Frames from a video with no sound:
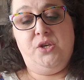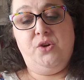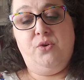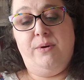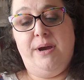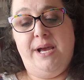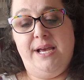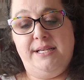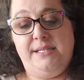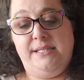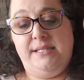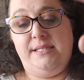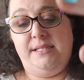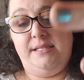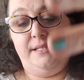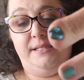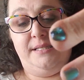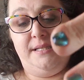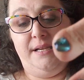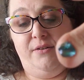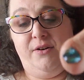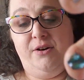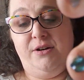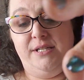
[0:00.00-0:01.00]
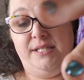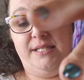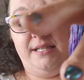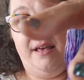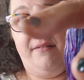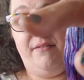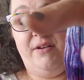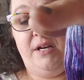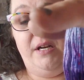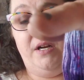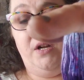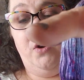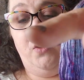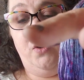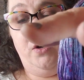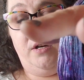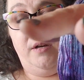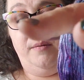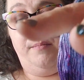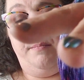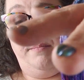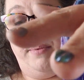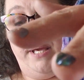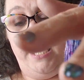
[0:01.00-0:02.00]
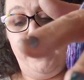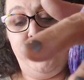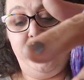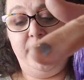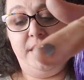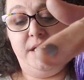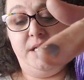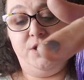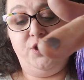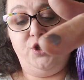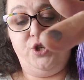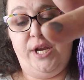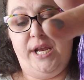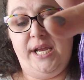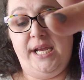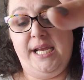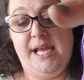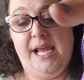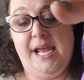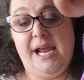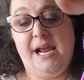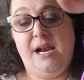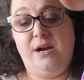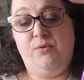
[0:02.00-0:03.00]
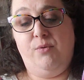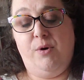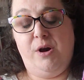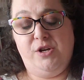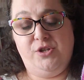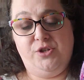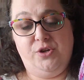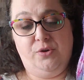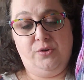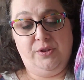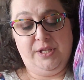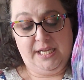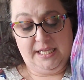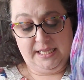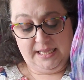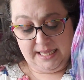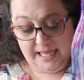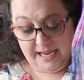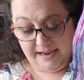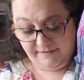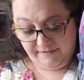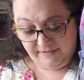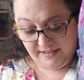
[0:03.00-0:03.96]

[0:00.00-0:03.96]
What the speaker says: US 0 to 7, hook B to G, hand wash only, lay